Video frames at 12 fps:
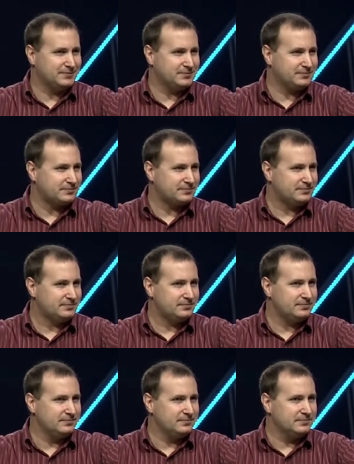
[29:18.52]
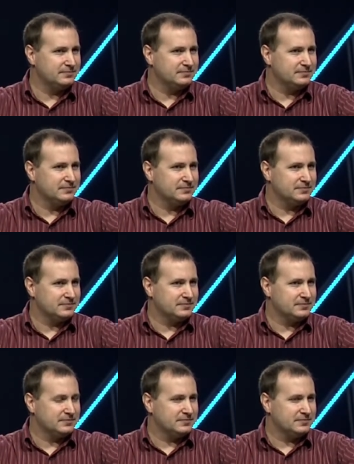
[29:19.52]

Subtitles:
Nobody speaks.